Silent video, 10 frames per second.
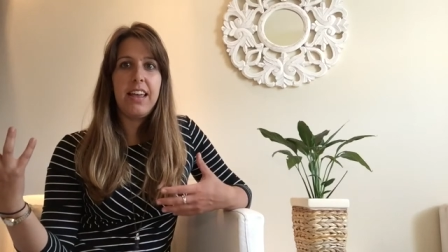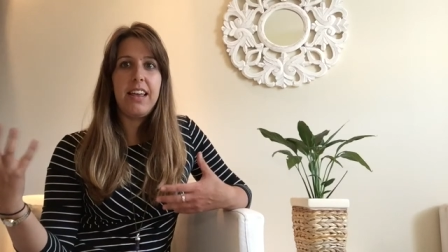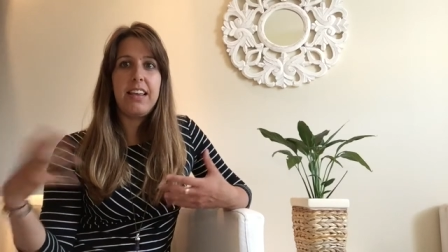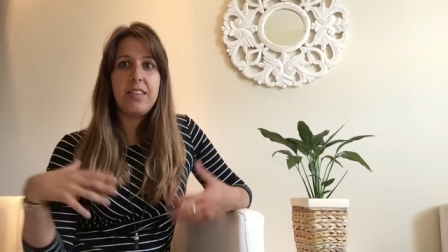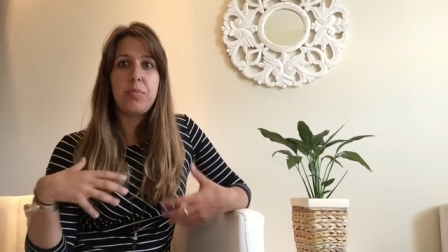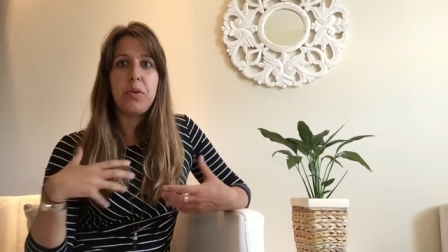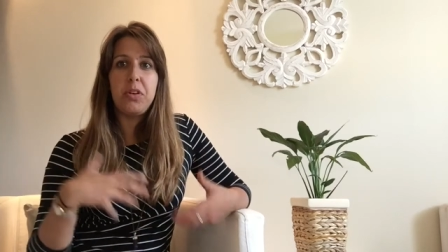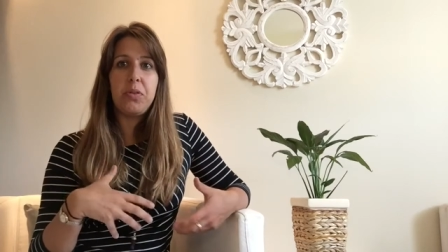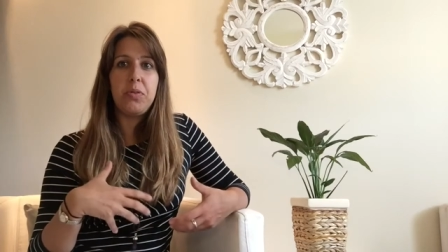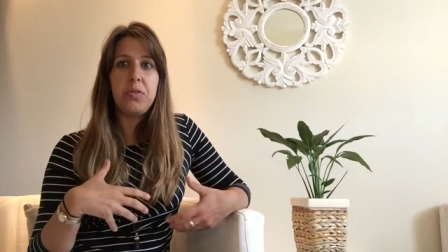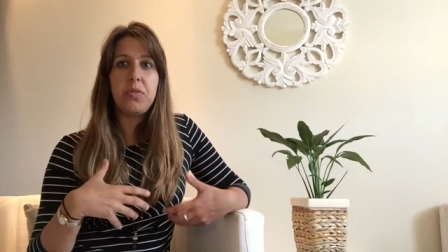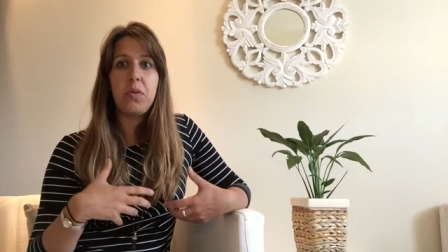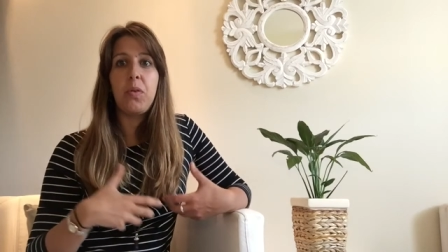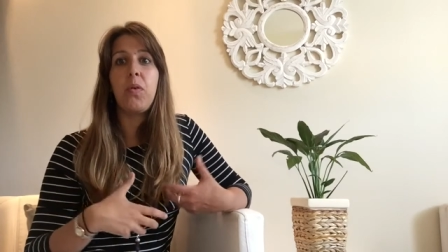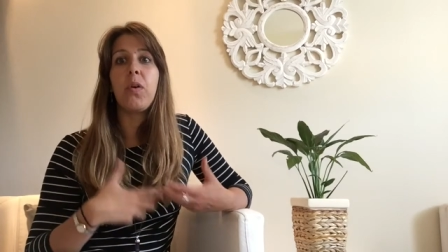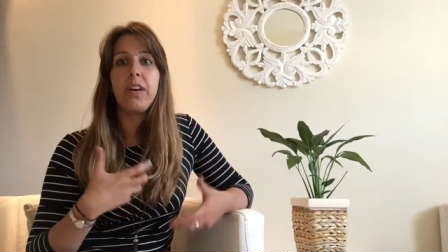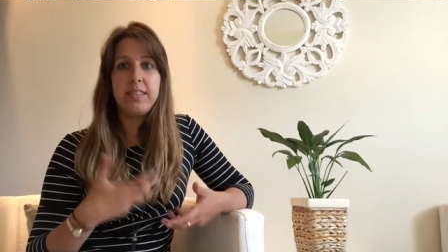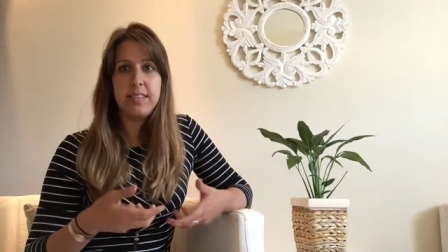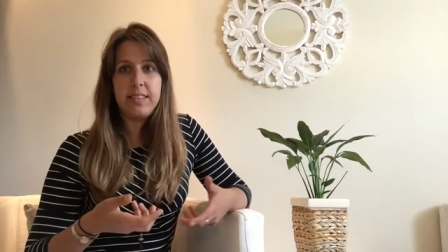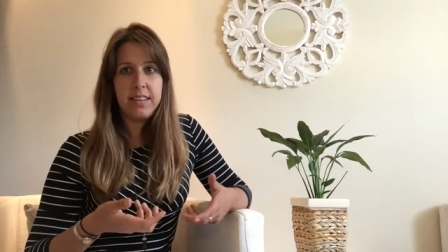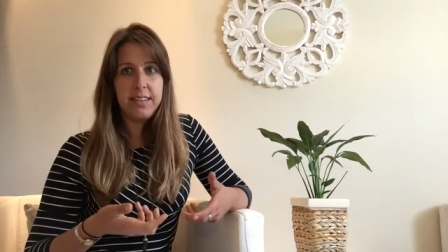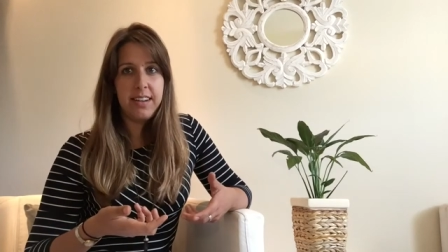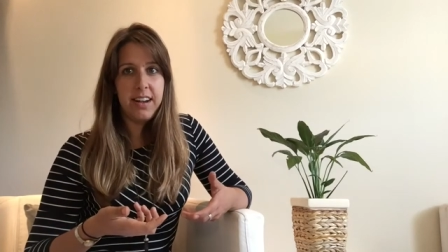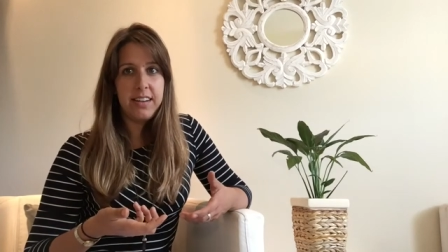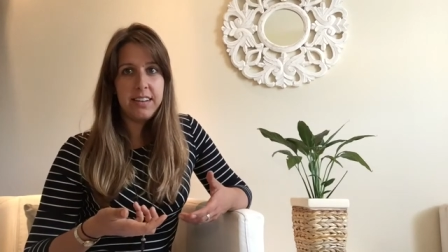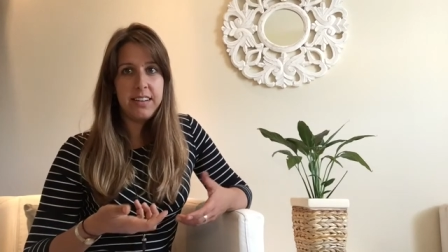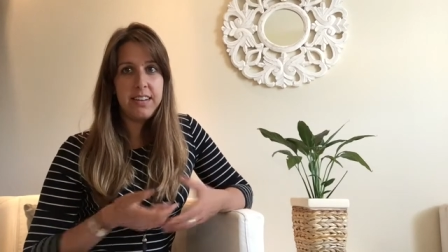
is produced or exists in the gut.